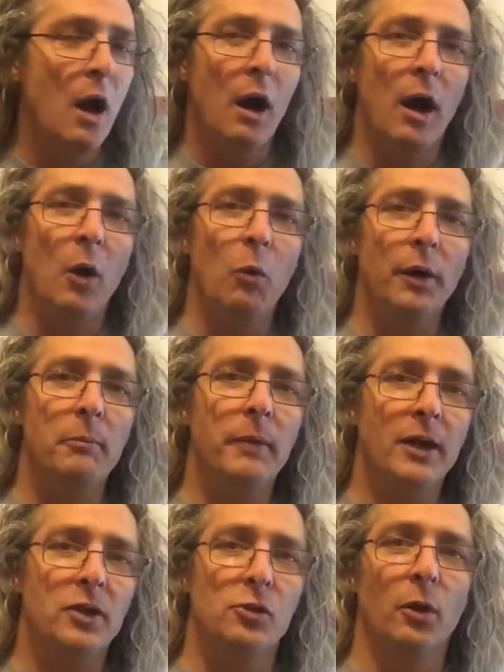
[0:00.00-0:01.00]
I want to
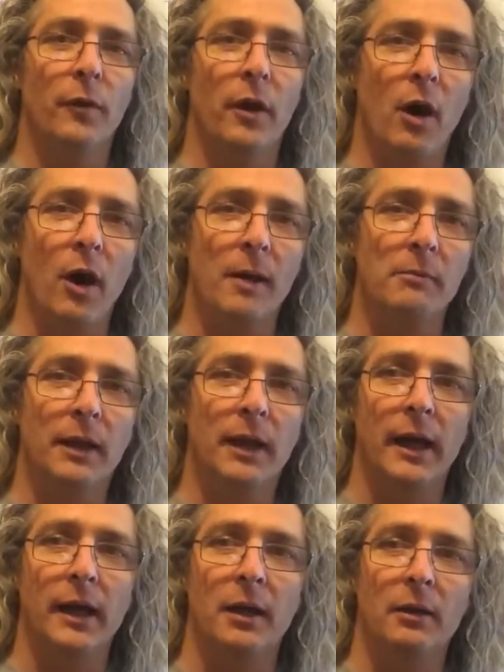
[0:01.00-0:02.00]
make sure that I'm
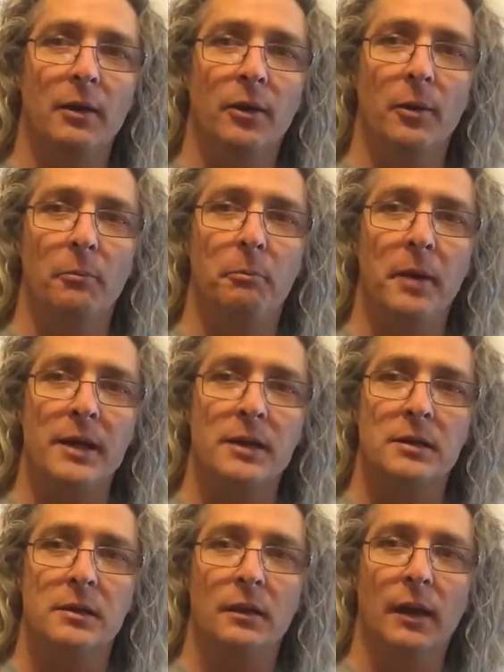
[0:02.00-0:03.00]
getting the
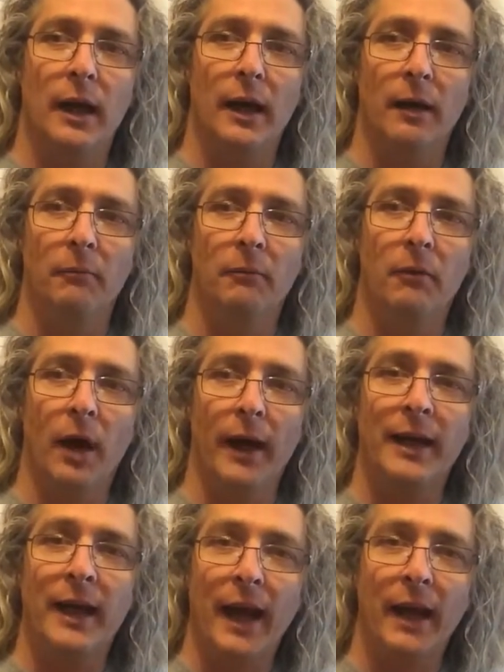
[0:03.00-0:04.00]
best I
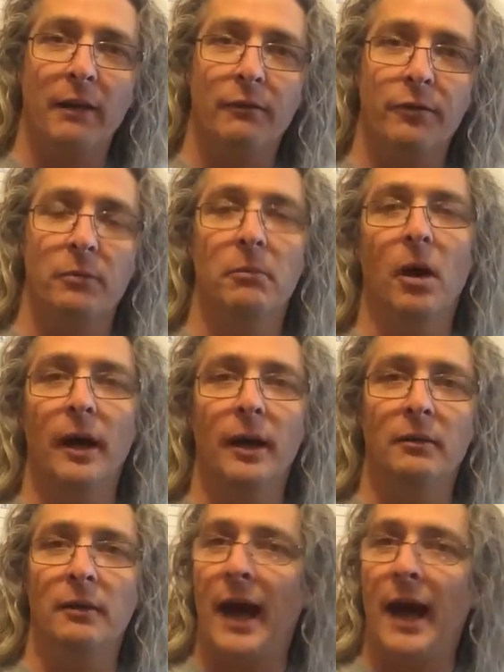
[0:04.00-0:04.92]
can from my